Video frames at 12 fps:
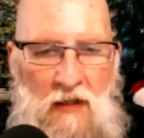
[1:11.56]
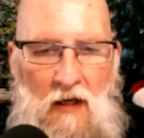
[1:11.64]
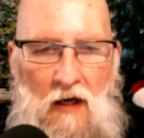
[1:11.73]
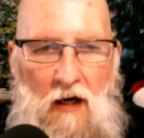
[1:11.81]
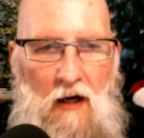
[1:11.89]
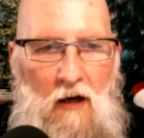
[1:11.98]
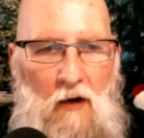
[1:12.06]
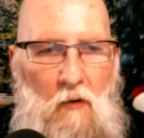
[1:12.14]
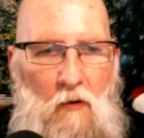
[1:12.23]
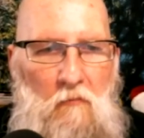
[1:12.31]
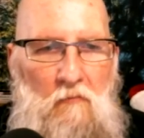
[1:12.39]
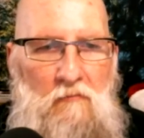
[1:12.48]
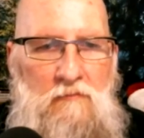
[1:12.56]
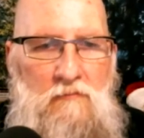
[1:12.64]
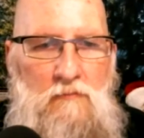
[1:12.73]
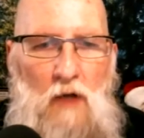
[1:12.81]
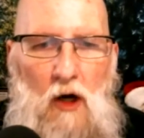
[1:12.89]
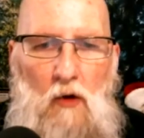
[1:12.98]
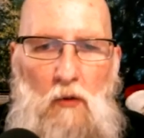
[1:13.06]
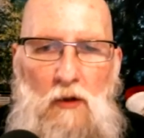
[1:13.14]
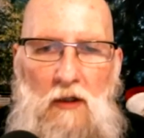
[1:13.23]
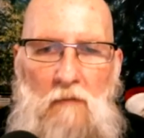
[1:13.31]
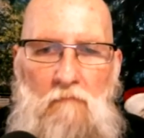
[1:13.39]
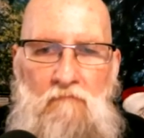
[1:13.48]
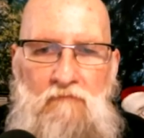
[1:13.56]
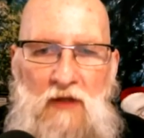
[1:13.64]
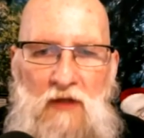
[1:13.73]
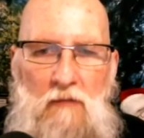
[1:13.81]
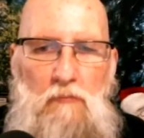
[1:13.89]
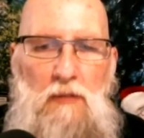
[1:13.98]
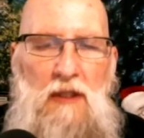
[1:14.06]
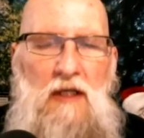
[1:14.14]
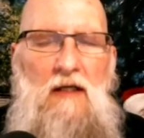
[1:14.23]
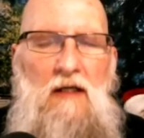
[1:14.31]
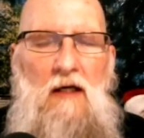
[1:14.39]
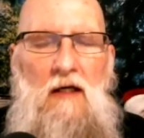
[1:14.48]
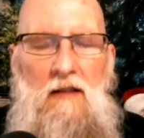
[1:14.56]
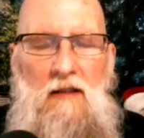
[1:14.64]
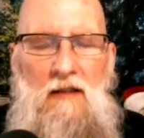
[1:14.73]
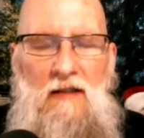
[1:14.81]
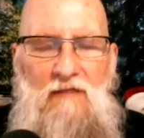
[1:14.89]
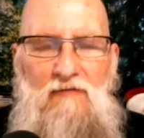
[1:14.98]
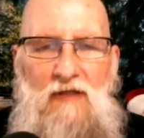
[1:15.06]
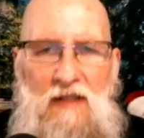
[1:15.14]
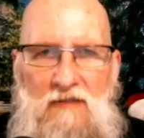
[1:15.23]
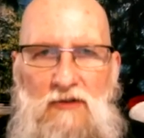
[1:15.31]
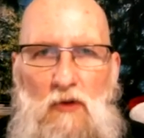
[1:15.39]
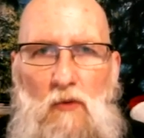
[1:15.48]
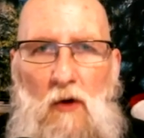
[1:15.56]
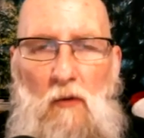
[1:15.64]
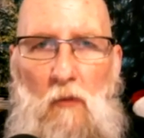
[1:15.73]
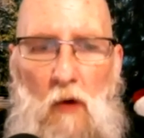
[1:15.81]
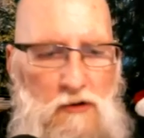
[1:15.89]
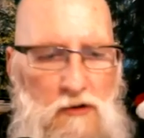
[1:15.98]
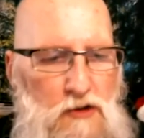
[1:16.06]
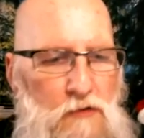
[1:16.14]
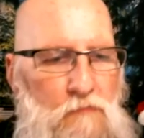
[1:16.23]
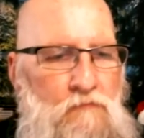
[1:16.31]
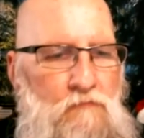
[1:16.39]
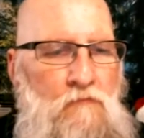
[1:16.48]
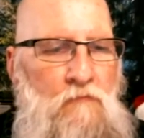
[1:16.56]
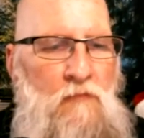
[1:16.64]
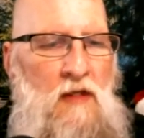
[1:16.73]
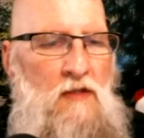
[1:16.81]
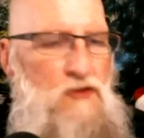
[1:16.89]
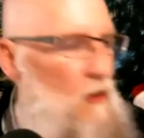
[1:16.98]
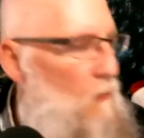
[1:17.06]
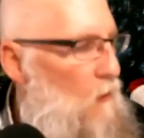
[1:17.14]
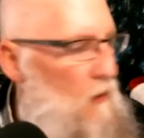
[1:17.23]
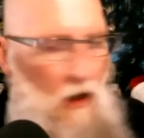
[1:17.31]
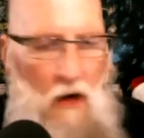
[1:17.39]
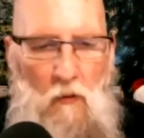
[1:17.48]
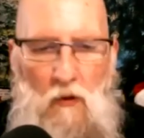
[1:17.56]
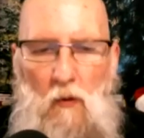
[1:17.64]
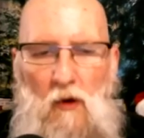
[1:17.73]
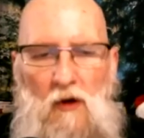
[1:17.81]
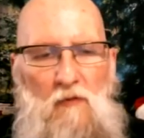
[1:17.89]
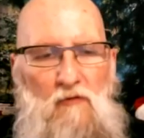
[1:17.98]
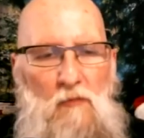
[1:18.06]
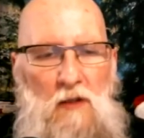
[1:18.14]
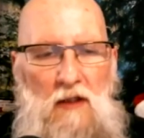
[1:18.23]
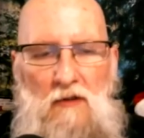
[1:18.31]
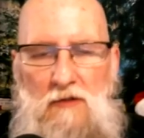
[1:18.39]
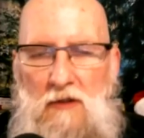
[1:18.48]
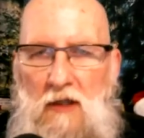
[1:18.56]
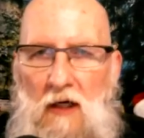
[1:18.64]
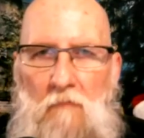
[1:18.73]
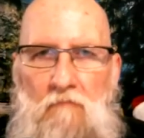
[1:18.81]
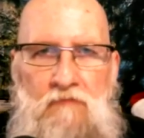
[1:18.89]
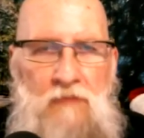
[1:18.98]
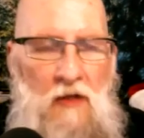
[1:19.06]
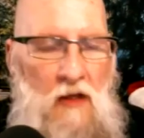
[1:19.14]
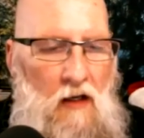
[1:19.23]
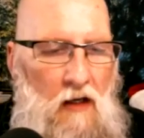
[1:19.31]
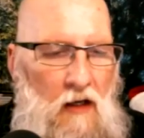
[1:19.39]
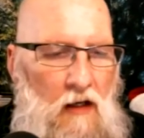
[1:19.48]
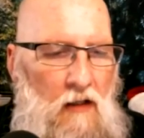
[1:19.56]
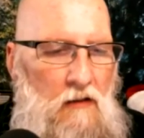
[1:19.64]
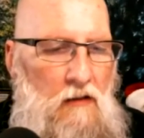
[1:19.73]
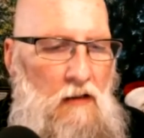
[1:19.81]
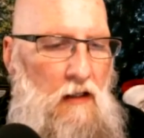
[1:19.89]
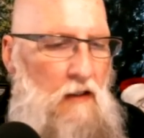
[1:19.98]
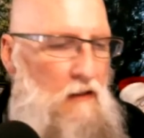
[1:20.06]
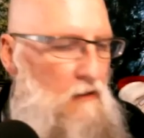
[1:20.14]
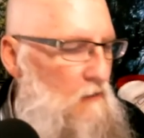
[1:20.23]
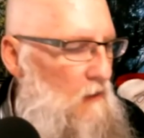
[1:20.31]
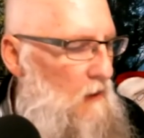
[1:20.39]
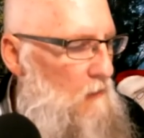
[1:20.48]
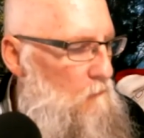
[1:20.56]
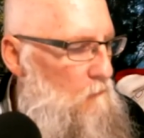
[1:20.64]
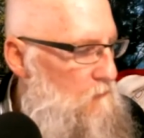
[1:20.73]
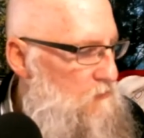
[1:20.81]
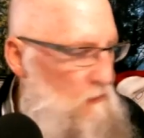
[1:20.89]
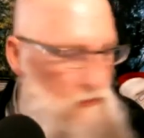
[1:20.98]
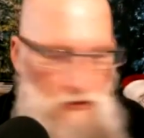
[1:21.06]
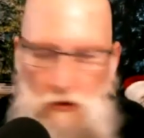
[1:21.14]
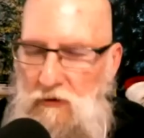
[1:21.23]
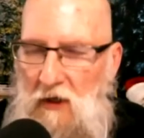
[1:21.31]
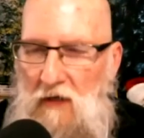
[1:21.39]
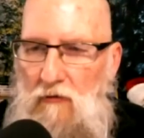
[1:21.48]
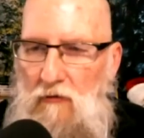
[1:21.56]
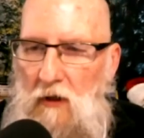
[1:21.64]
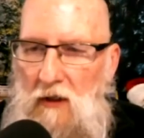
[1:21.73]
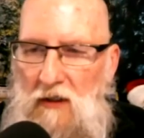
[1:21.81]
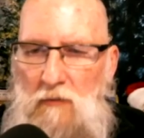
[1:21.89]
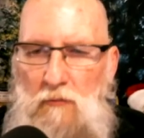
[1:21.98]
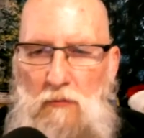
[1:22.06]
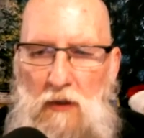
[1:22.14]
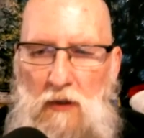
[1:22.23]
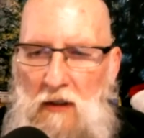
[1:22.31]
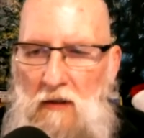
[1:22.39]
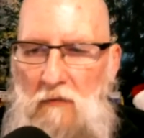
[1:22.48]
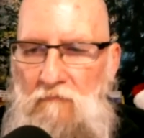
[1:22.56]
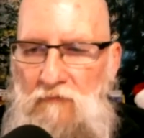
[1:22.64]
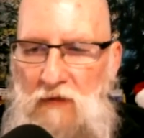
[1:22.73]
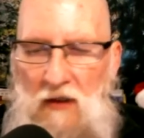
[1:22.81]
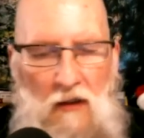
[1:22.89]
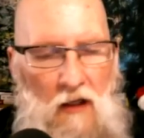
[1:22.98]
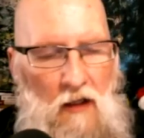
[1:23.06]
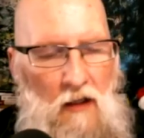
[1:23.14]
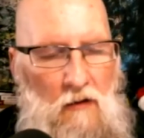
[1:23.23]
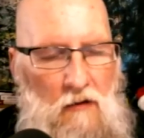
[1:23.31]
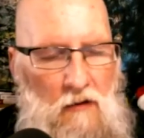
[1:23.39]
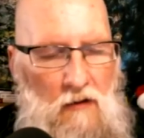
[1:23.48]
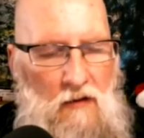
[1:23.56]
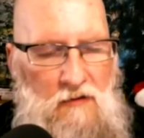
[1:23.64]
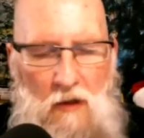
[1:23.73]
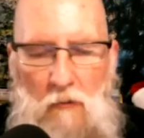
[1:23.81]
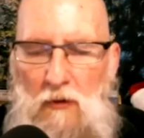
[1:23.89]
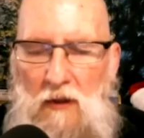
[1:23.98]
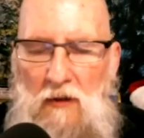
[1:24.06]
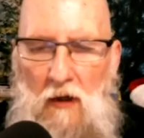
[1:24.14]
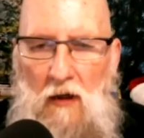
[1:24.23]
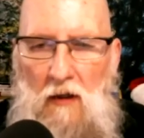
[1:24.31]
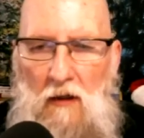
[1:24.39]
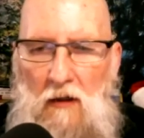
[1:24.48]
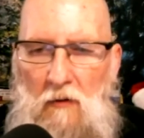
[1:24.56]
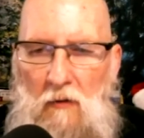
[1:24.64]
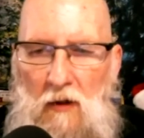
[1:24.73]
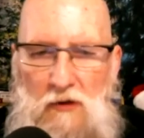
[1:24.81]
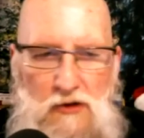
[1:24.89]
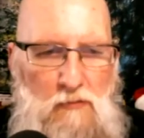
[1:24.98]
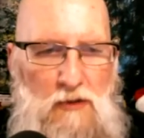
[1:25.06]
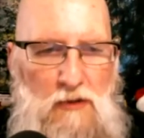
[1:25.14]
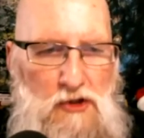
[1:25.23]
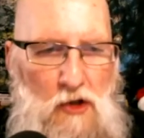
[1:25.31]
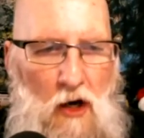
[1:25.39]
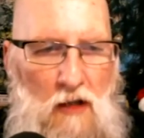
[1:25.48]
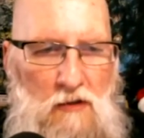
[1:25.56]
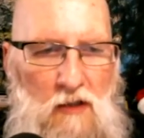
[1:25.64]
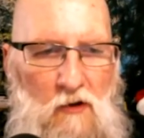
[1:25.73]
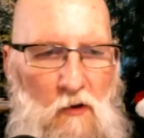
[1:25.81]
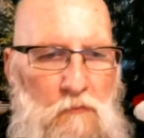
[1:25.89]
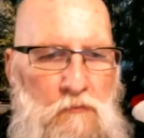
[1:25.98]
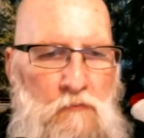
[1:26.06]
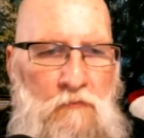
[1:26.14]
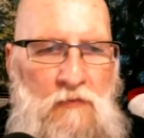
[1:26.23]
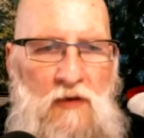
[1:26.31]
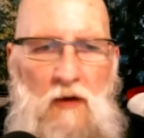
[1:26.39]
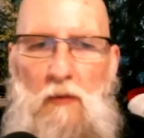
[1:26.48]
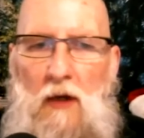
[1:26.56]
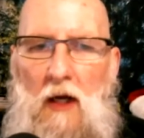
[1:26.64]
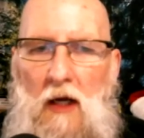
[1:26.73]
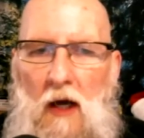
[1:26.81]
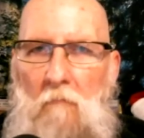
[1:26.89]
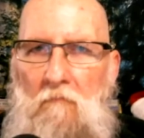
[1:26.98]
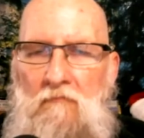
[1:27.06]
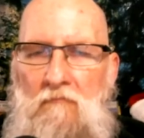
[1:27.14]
Are we being and living into what we want to? So I wanna welcome everybody here today, and I'm so thankful. I keep being, it's humbling. I shouldn't be shocked, I know, but I am